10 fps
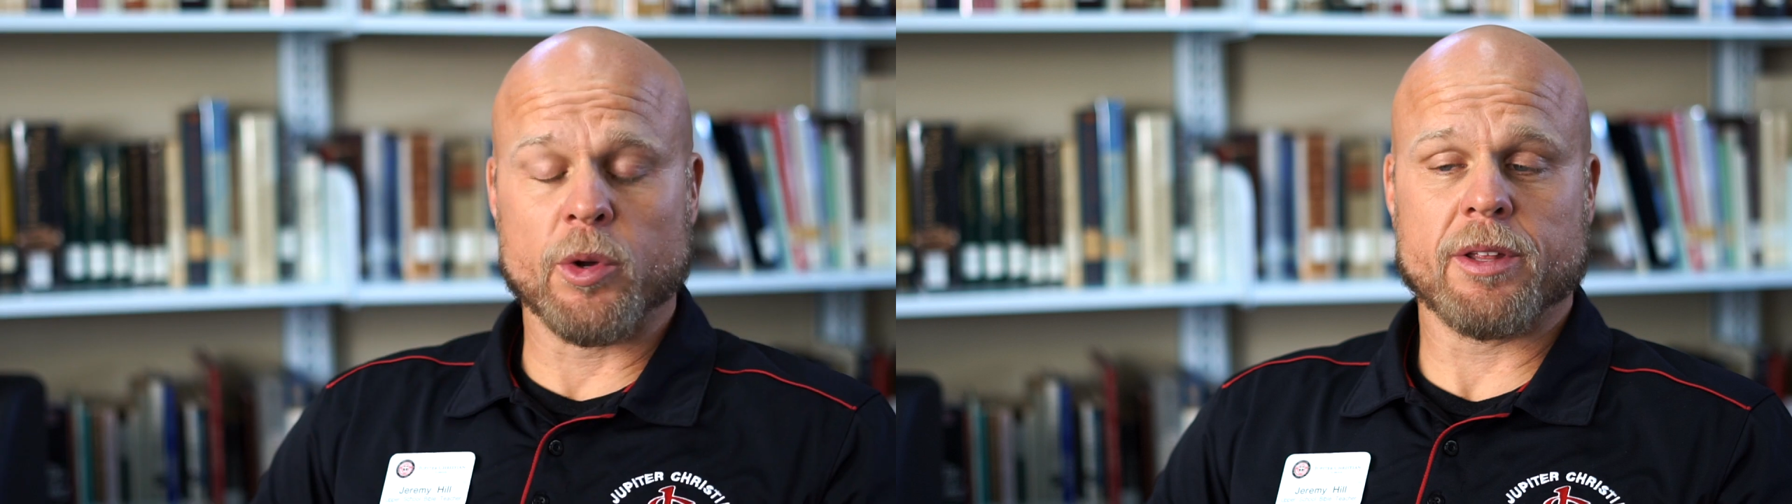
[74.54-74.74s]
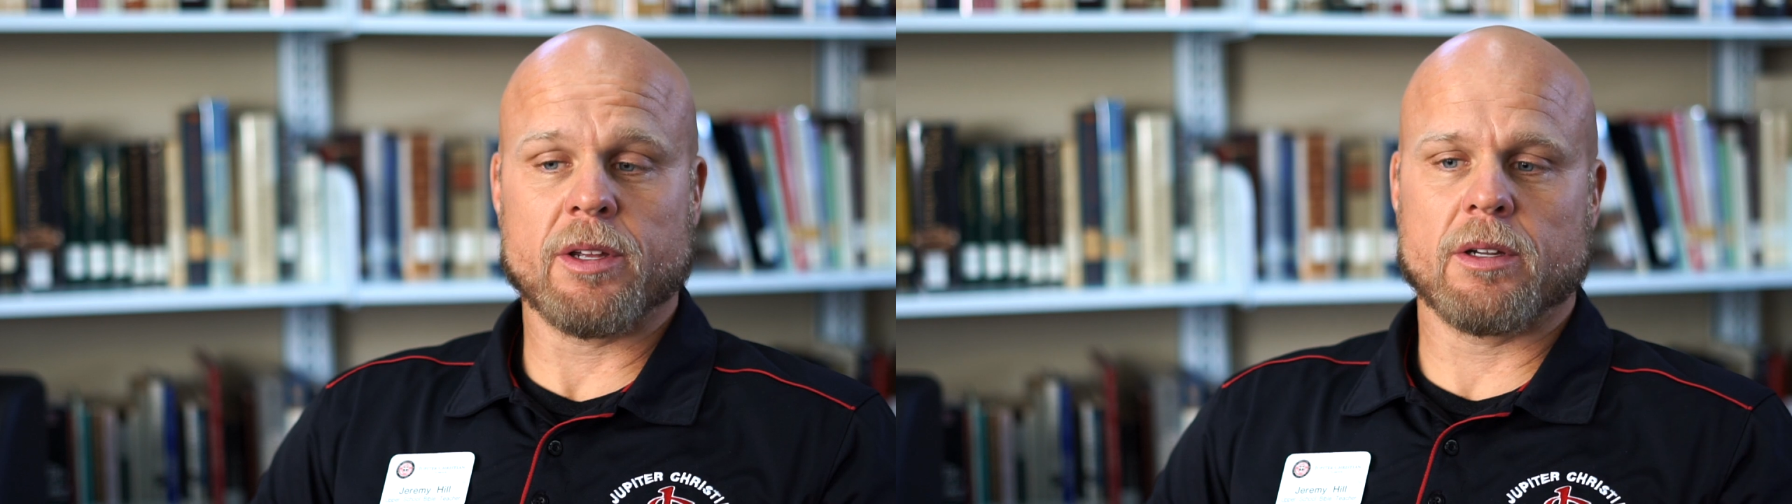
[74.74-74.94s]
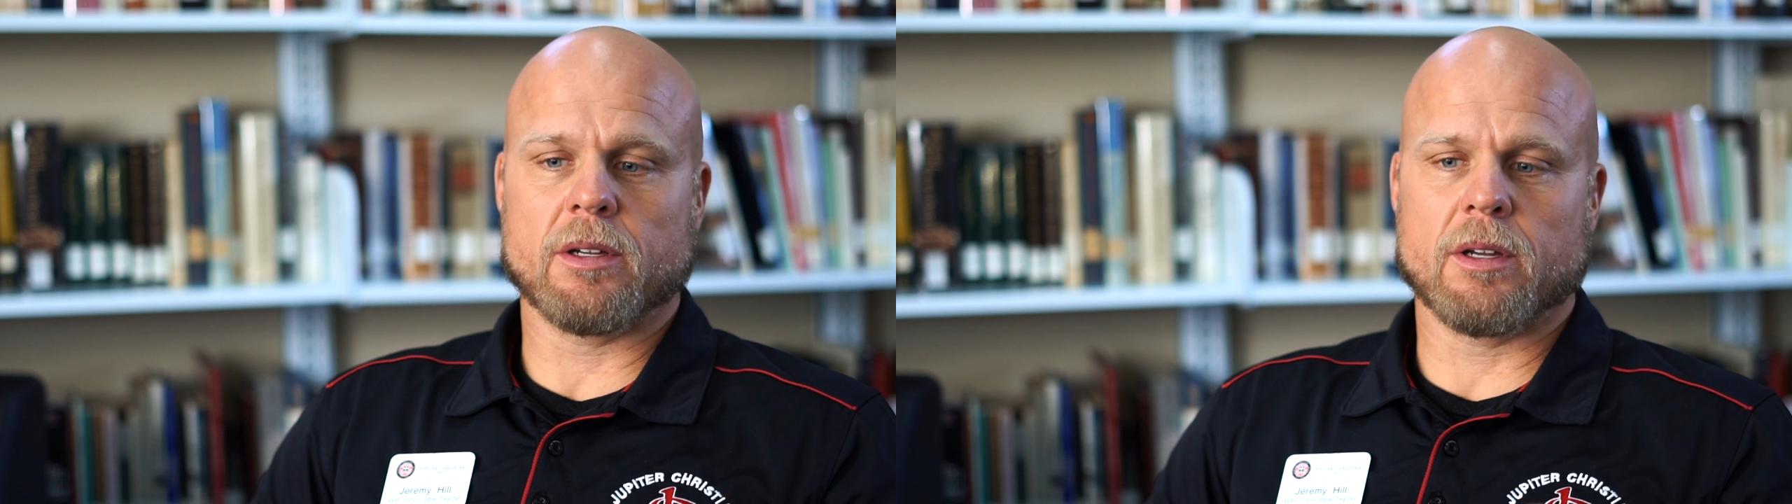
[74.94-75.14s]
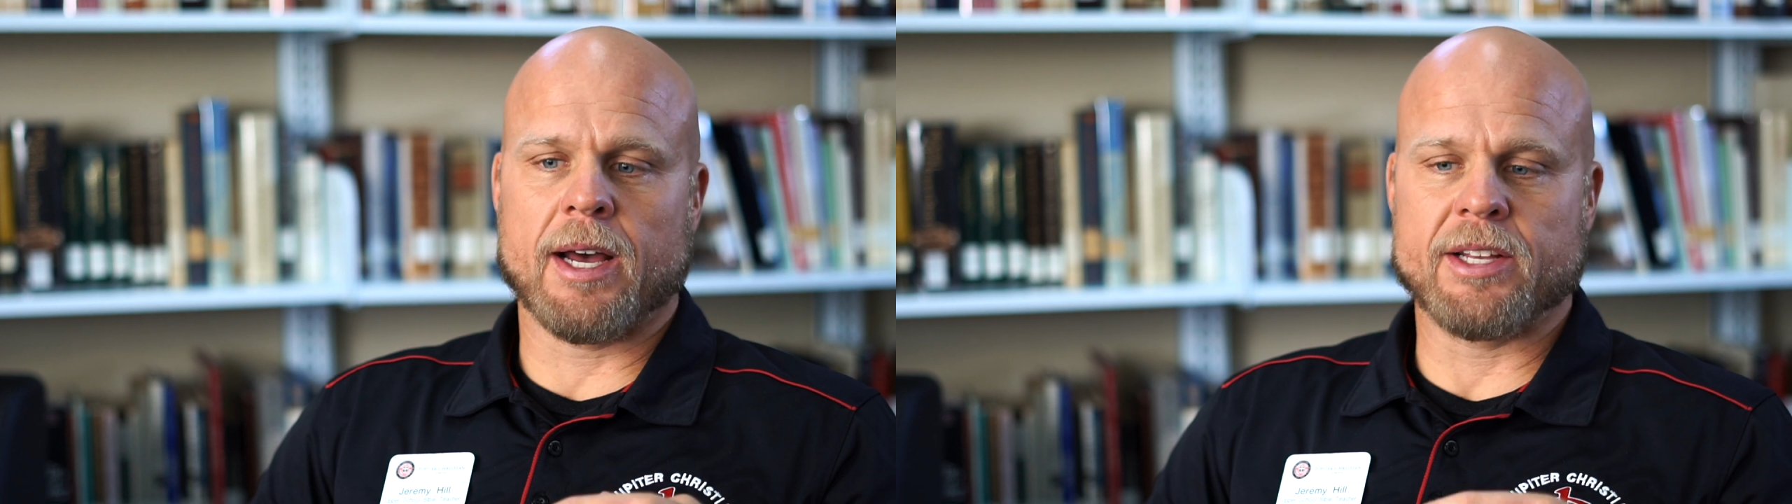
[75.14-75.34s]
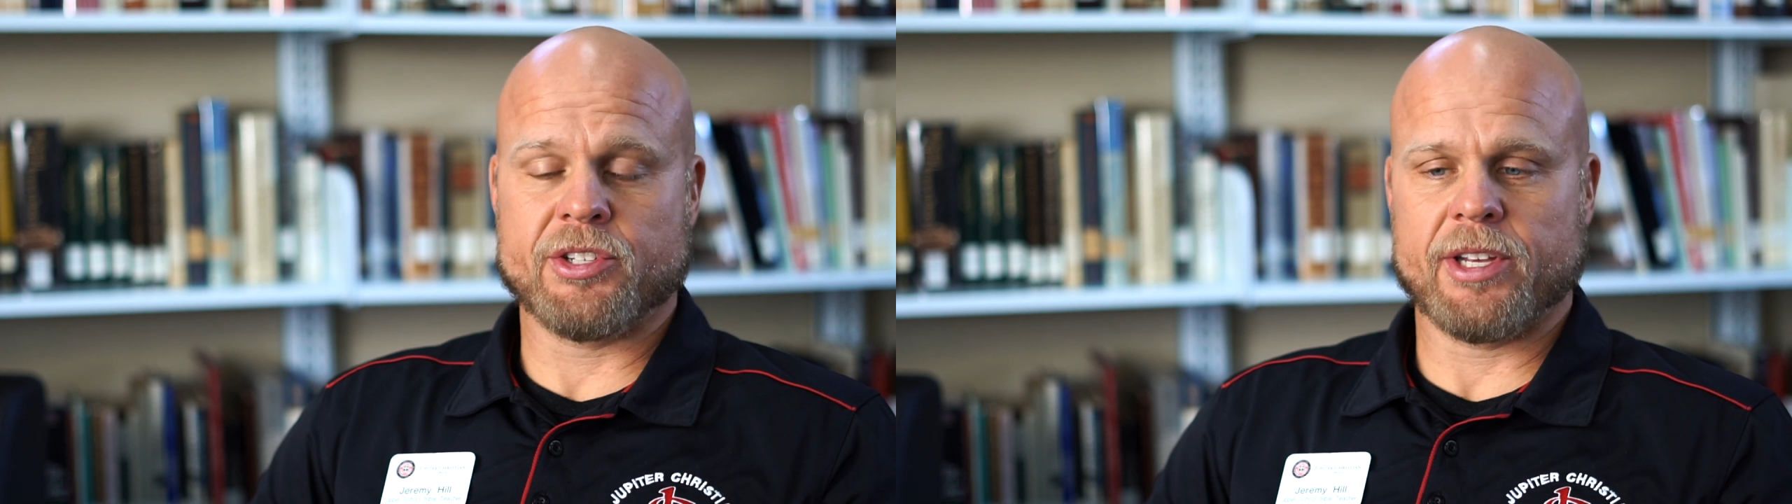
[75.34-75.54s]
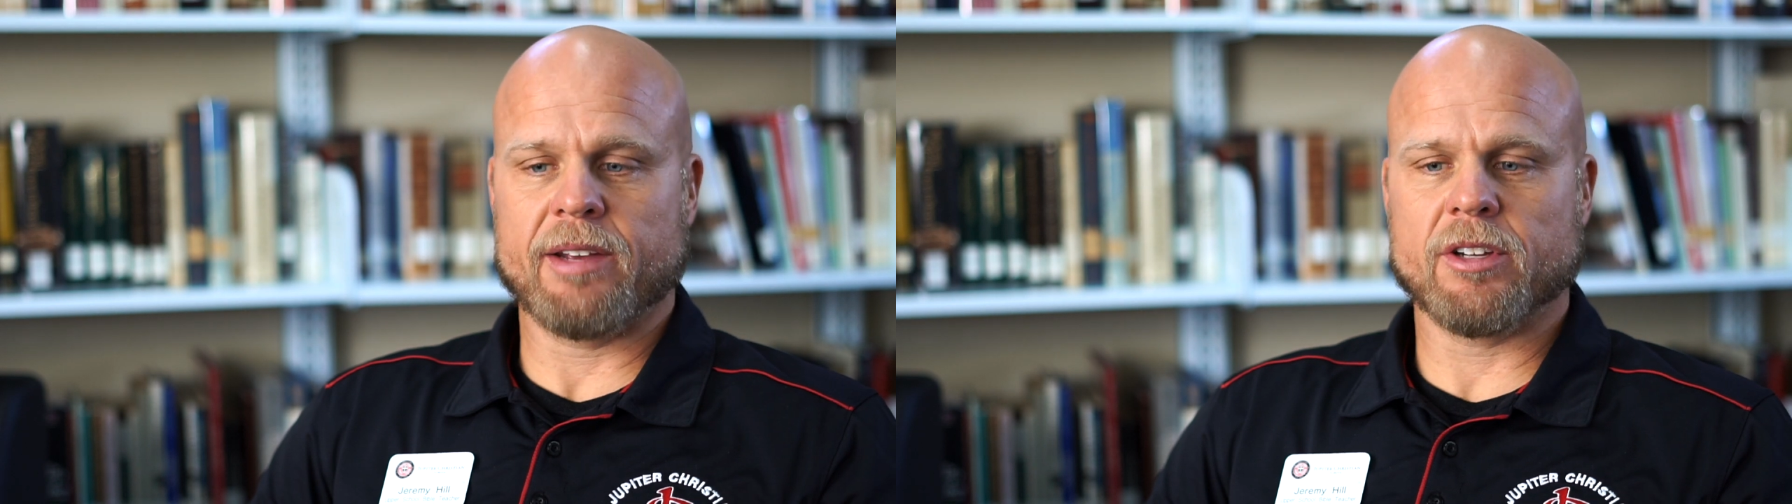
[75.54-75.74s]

with it, I save